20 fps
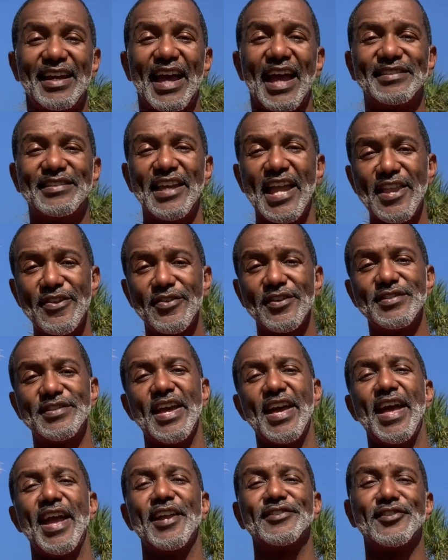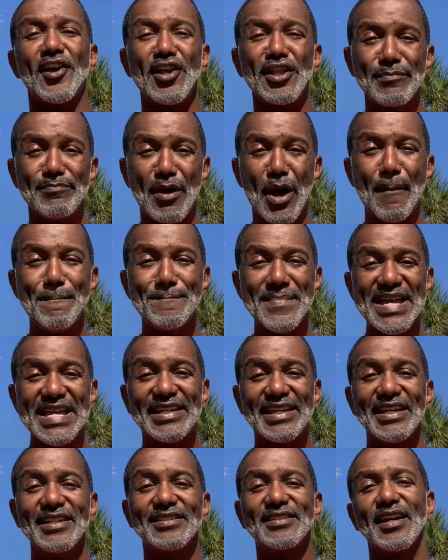At the end of the day, it's all about
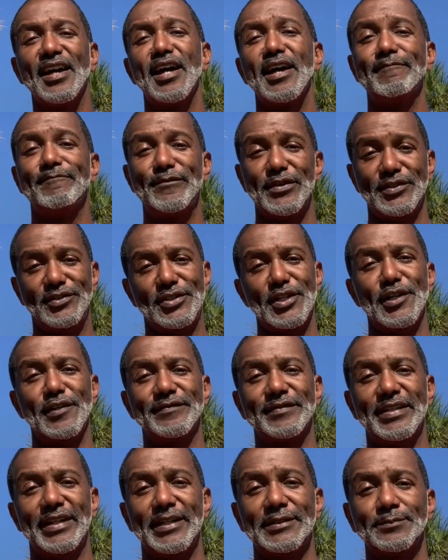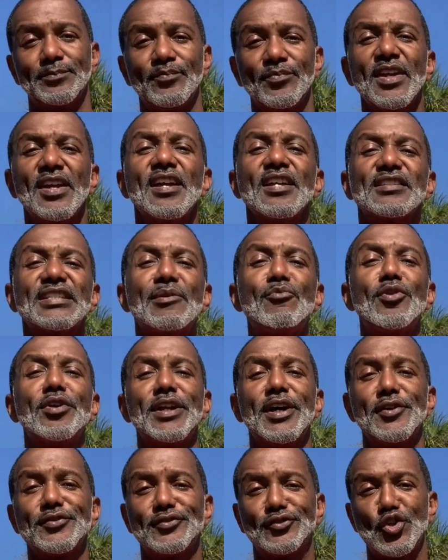making time for self-care. Someone
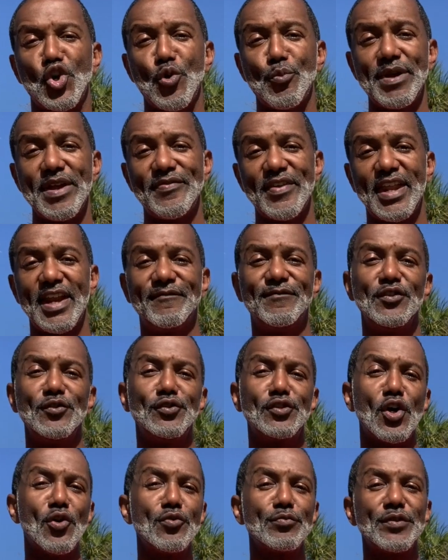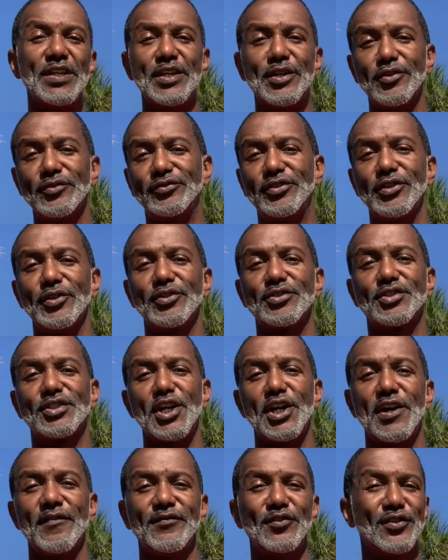else told me that if you don't be good to
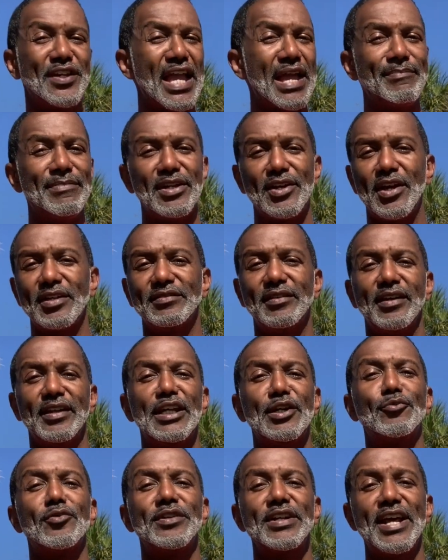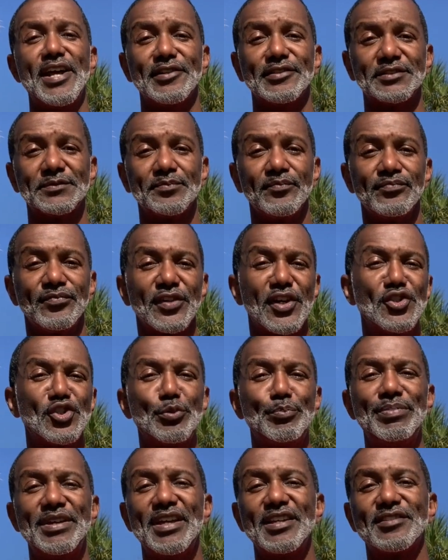yourself, you can't be good to anyone else because
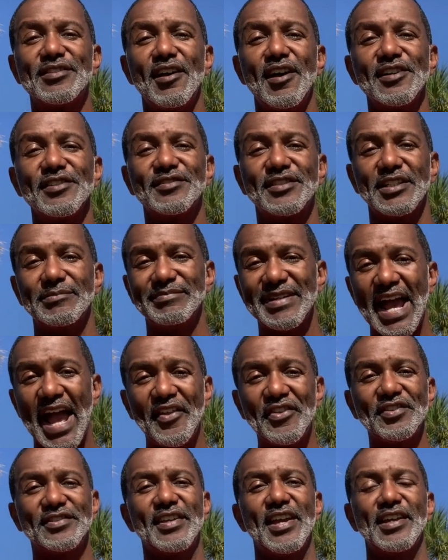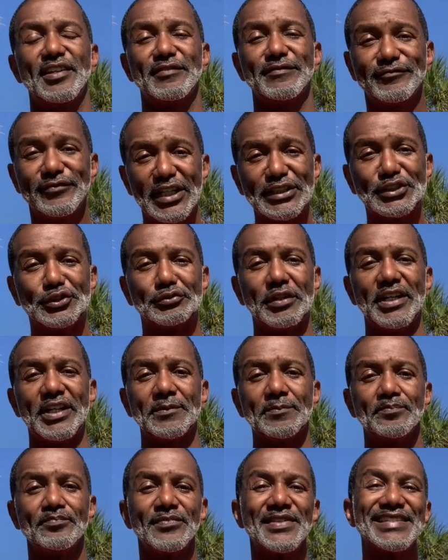you'll be exhausted, agitated,
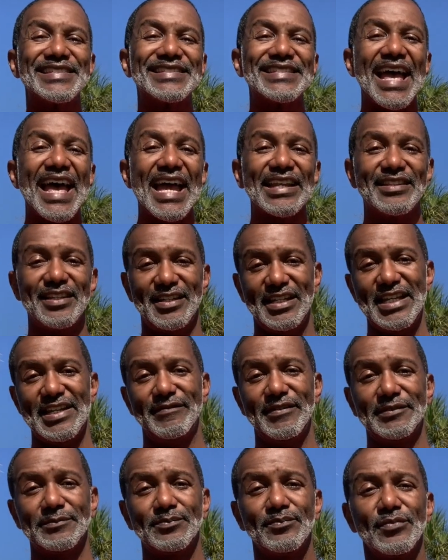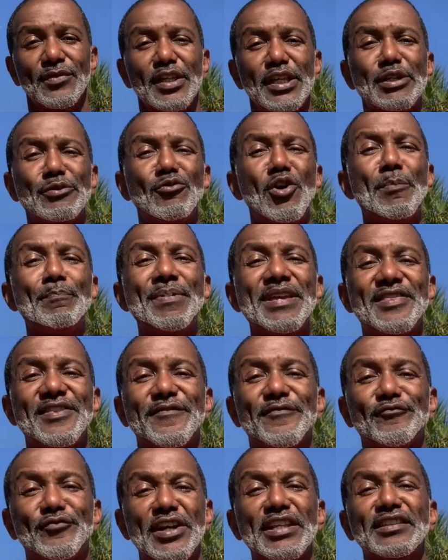frustrated, stagnant even. You won't be the
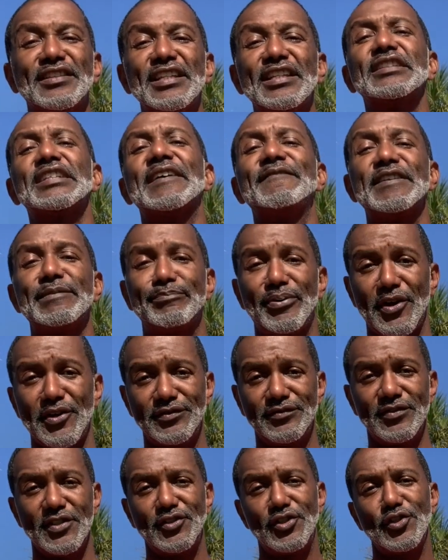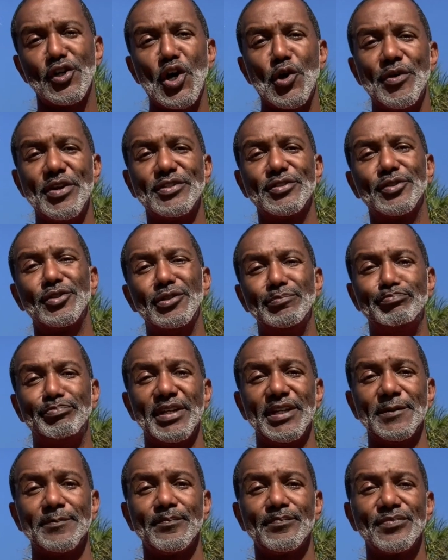friendly, loving person that you always could be.